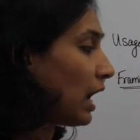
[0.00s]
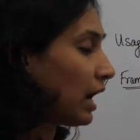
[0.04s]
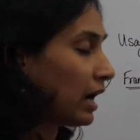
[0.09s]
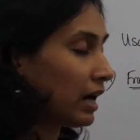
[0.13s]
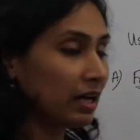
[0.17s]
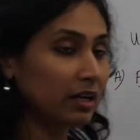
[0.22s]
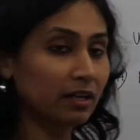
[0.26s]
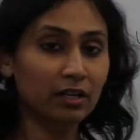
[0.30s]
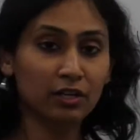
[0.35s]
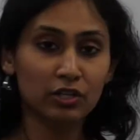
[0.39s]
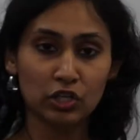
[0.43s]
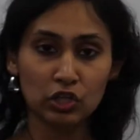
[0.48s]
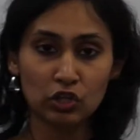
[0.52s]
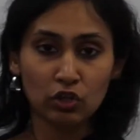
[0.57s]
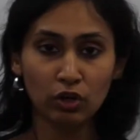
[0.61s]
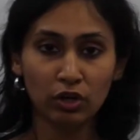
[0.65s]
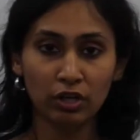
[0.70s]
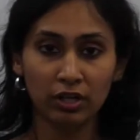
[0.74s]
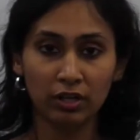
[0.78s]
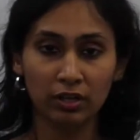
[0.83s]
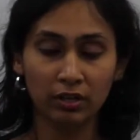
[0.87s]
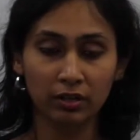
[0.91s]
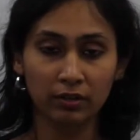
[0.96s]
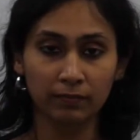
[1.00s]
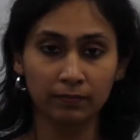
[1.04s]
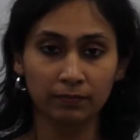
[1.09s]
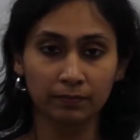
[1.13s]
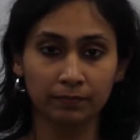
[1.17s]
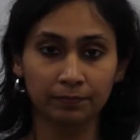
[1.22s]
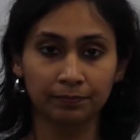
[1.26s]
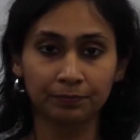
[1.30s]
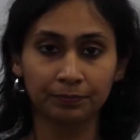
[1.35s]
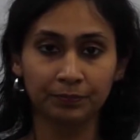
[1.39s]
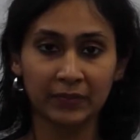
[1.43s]
Understood?
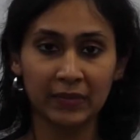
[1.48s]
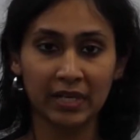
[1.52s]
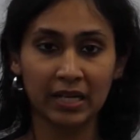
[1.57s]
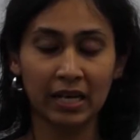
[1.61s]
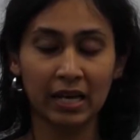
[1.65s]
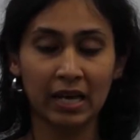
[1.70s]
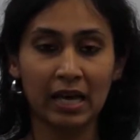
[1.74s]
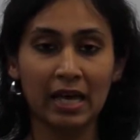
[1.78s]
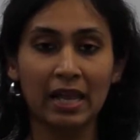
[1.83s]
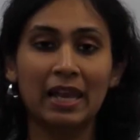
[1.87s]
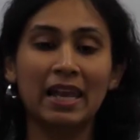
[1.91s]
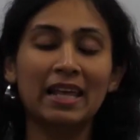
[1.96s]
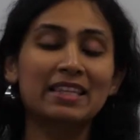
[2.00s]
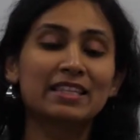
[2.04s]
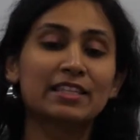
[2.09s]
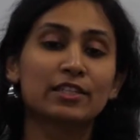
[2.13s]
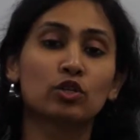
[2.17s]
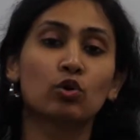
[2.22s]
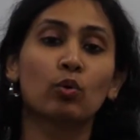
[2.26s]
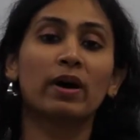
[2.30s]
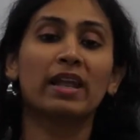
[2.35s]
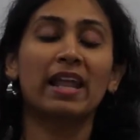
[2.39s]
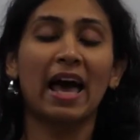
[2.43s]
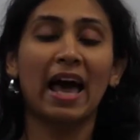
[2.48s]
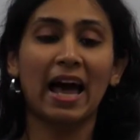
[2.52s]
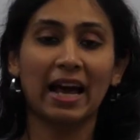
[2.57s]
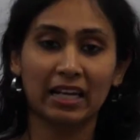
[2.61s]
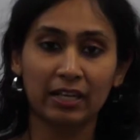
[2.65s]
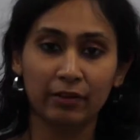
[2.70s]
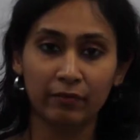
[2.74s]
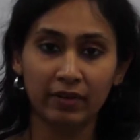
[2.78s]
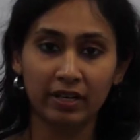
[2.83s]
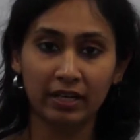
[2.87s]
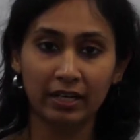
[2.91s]
Let's do an
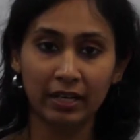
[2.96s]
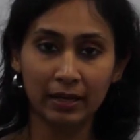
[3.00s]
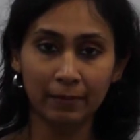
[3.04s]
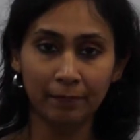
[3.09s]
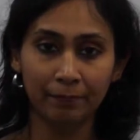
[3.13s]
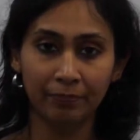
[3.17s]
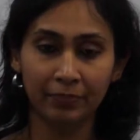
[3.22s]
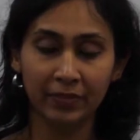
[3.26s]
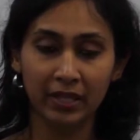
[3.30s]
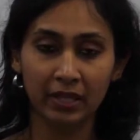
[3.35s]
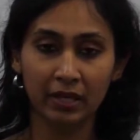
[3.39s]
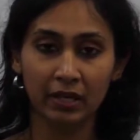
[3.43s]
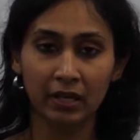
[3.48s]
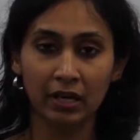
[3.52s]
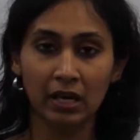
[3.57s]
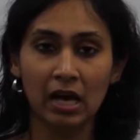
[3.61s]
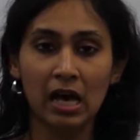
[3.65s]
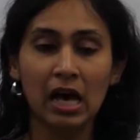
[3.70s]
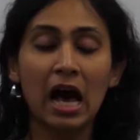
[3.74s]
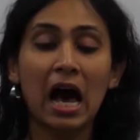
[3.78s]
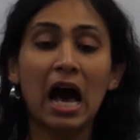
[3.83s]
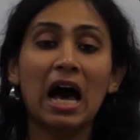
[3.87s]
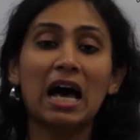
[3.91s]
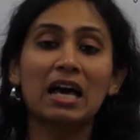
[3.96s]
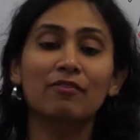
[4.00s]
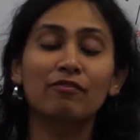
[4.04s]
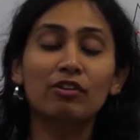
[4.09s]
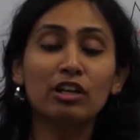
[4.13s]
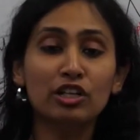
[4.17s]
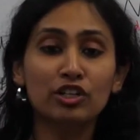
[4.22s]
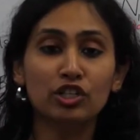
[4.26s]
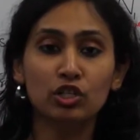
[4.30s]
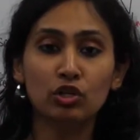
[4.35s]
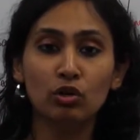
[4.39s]
activity. I
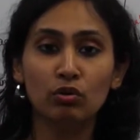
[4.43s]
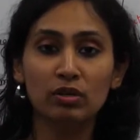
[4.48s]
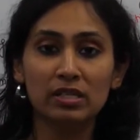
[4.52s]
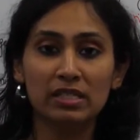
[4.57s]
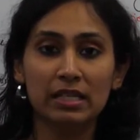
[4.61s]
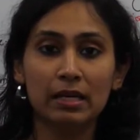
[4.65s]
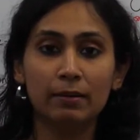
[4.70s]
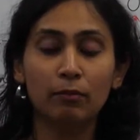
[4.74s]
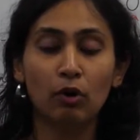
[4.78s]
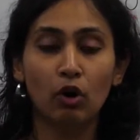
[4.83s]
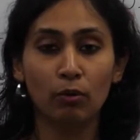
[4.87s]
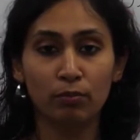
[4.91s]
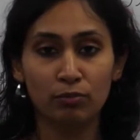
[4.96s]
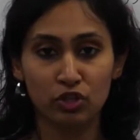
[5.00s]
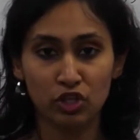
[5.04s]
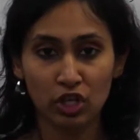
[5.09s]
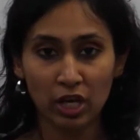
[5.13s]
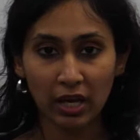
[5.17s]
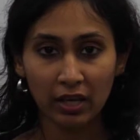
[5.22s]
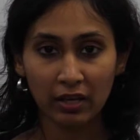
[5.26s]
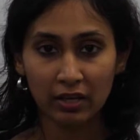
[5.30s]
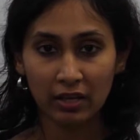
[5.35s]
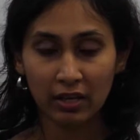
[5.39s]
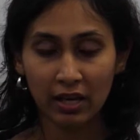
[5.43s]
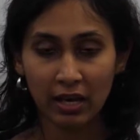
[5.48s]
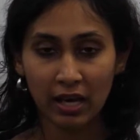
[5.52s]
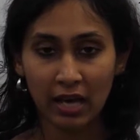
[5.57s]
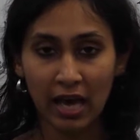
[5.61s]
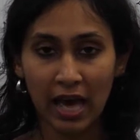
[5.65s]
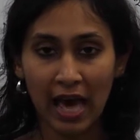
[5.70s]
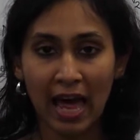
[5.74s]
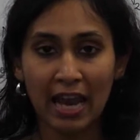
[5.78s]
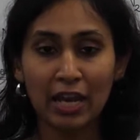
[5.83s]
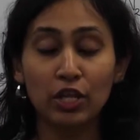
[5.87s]
will show some object
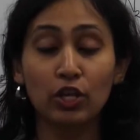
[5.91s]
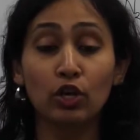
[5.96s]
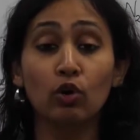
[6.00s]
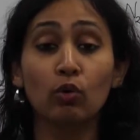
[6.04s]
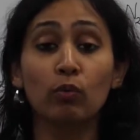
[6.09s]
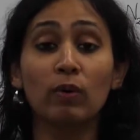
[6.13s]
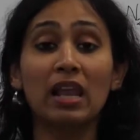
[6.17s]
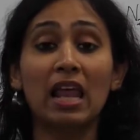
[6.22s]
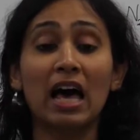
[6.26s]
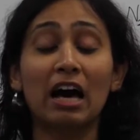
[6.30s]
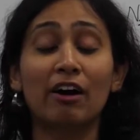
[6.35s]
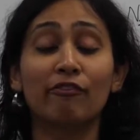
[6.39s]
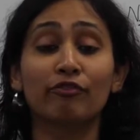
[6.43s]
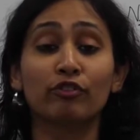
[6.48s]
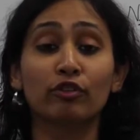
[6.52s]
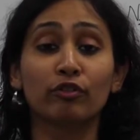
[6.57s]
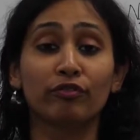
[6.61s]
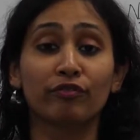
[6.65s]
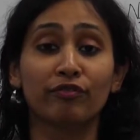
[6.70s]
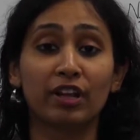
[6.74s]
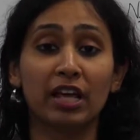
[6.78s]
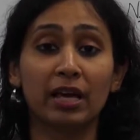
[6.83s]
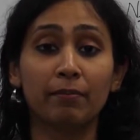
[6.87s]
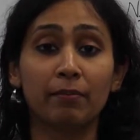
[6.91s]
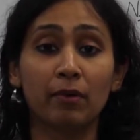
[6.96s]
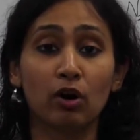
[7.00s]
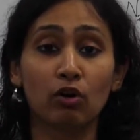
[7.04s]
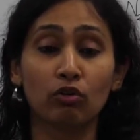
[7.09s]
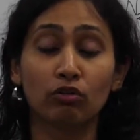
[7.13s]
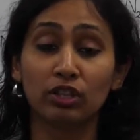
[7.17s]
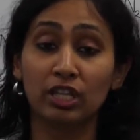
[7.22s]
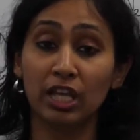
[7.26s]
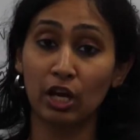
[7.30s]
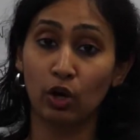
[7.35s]
and you will have to frame
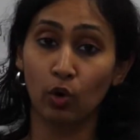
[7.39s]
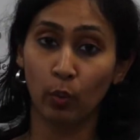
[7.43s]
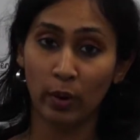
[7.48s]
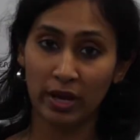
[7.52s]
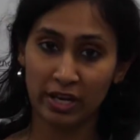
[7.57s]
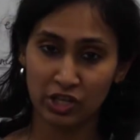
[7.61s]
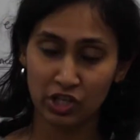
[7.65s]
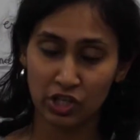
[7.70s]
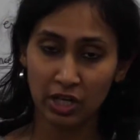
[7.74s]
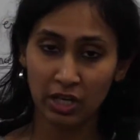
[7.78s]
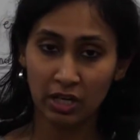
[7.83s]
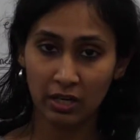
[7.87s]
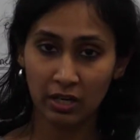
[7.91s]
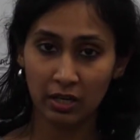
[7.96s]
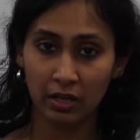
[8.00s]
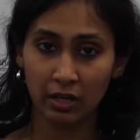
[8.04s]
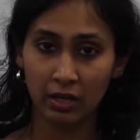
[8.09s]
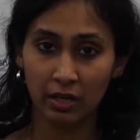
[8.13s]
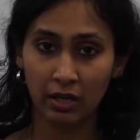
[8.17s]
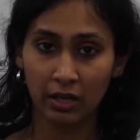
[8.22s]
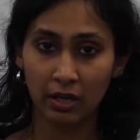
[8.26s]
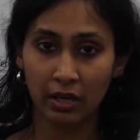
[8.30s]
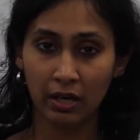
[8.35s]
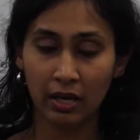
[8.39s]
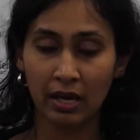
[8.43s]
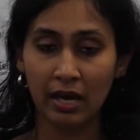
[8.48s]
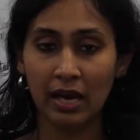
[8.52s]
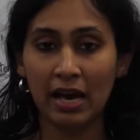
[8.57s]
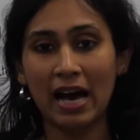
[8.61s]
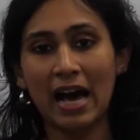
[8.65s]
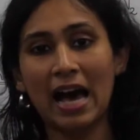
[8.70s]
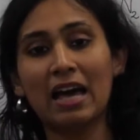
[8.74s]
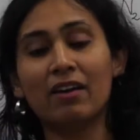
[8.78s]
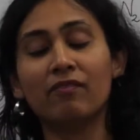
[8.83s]
out the question.
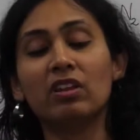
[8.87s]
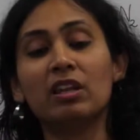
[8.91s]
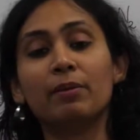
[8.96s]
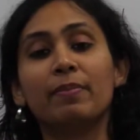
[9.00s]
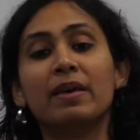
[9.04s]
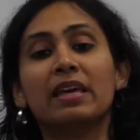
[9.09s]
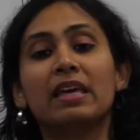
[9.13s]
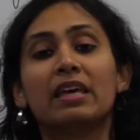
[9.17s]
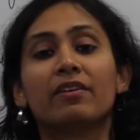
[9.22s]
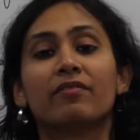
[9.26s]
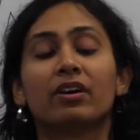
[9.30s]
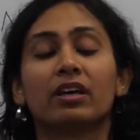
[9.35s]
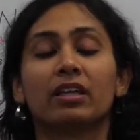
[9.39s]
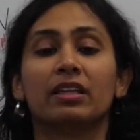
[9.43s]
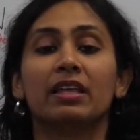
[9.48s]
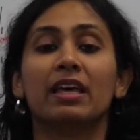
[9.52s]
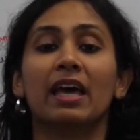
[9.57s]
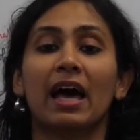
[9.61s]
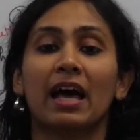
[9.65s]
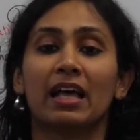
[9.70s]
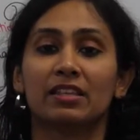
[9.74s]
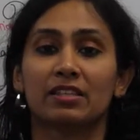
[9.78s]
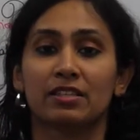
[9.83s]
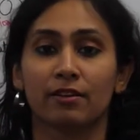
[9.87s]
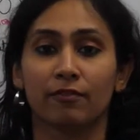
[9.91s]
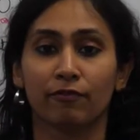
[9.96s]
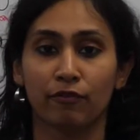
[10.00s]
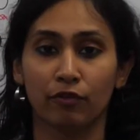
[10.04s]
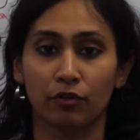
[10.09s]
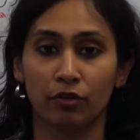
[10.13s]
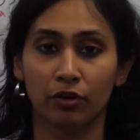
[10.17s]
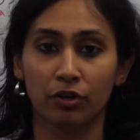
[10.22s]
I will be giving the answer for